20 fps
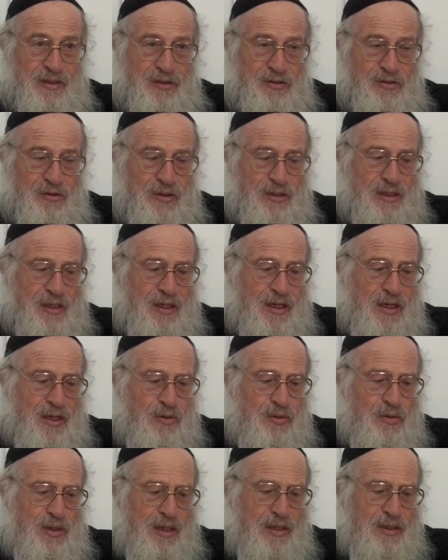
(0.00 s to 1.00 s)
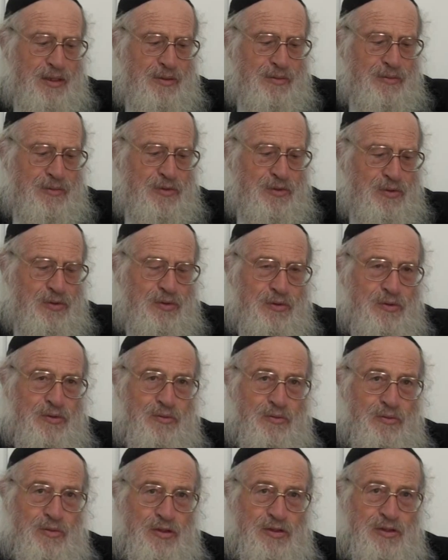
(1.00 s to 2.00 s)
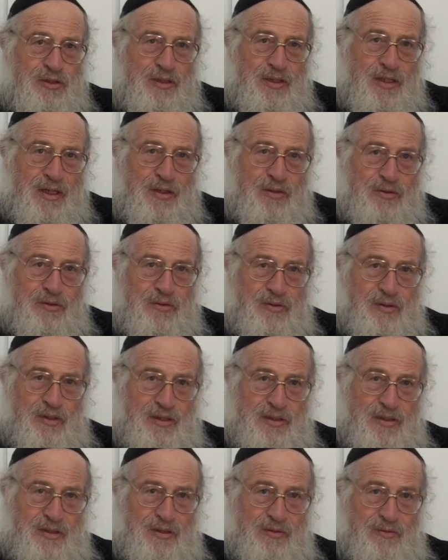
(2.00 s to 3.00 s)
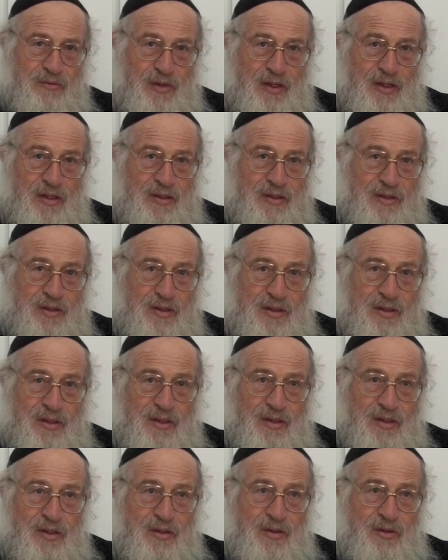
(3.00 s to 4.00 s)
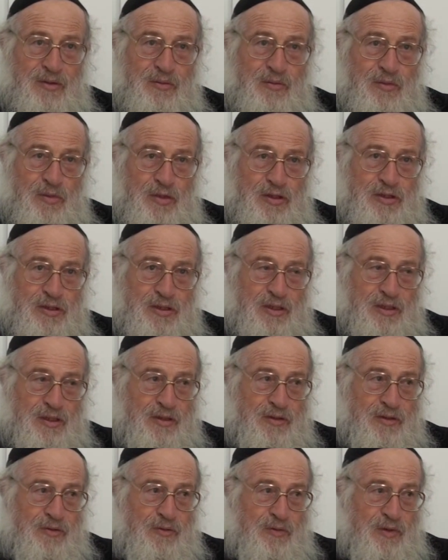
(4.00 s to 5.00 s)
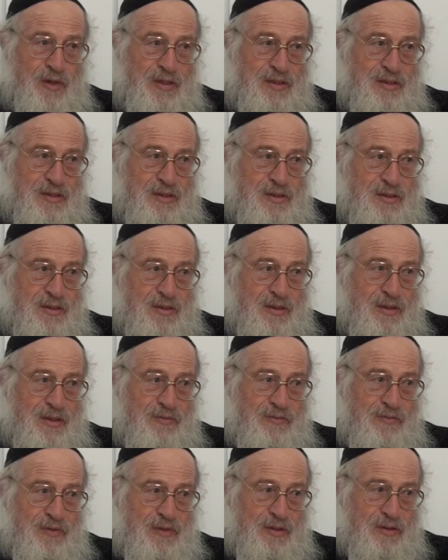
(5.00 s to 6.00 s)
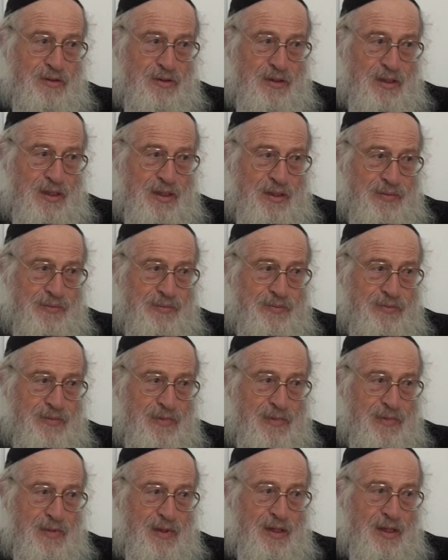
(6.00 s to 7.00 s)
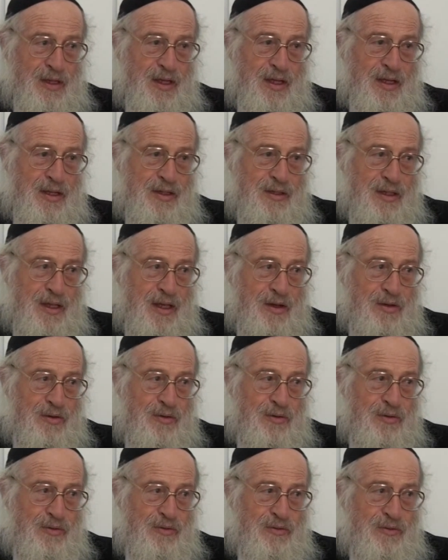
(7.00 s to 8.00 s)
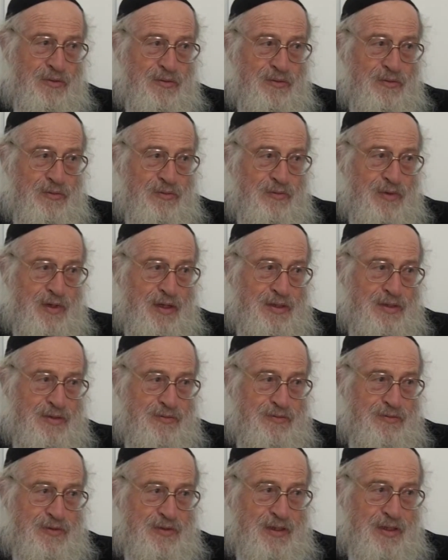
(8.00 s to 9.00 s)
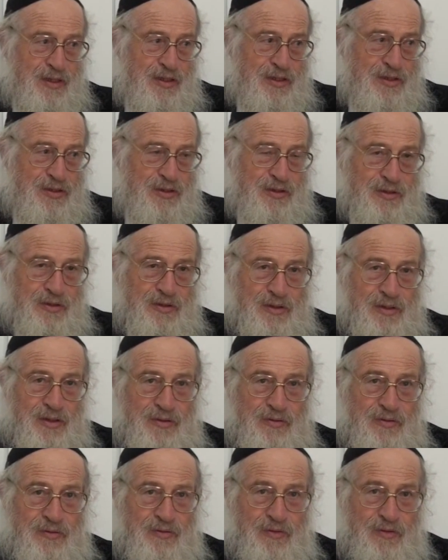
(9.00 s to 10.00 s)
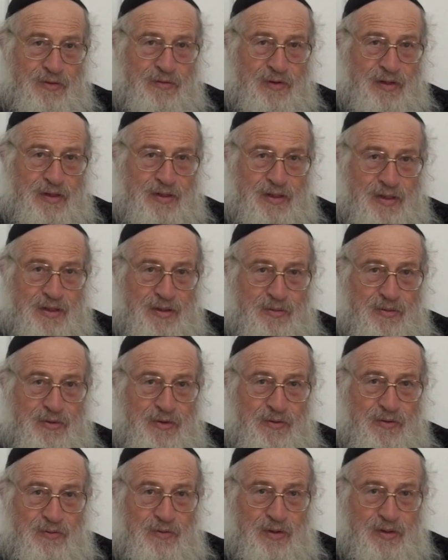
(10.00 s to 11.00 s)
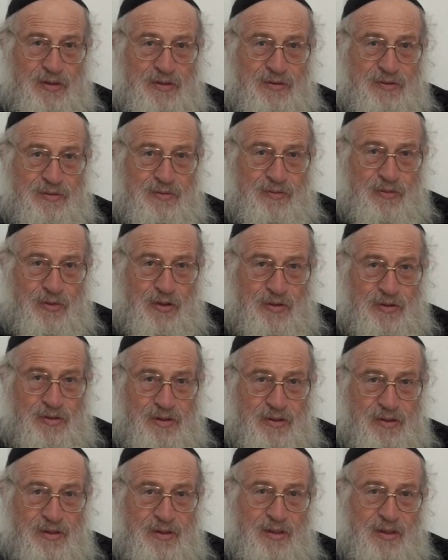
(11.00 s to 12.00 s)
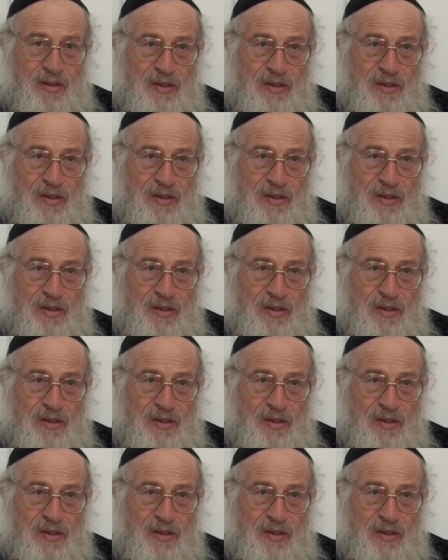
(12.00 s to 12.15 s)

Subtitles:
the Torah equaling to Moshe and Aaron together. Why? Moshe was given the Torah, and Aaron was with the nation. He was both.